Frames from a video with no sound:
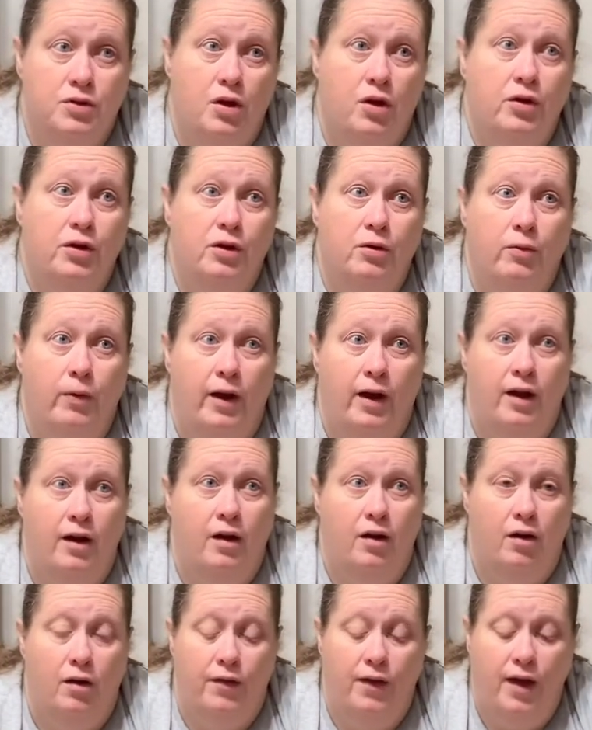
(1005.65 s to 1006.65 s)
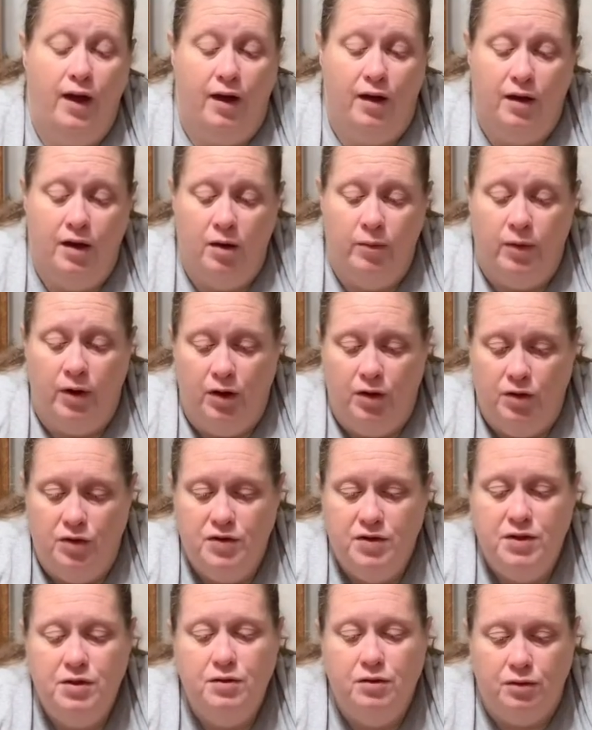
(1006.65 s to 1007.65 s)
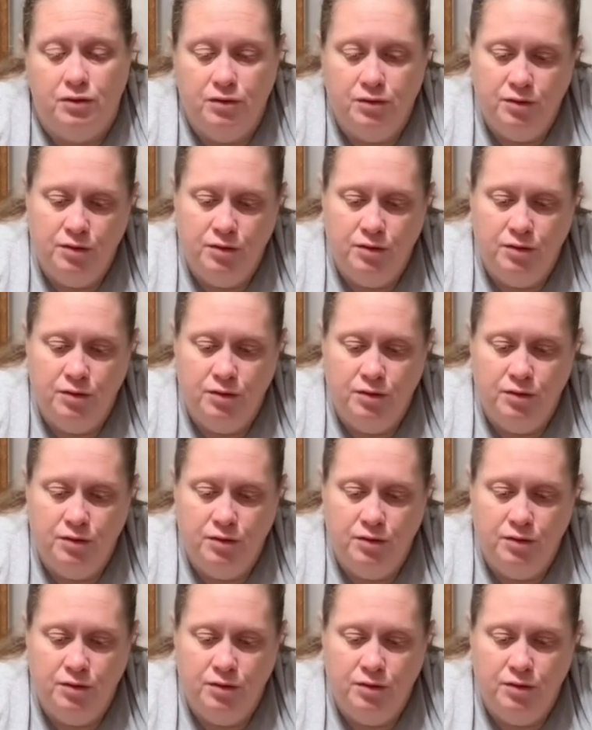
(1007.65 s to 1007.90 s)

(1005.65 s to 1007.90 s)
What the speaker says: your weight and all that, I mean, you still,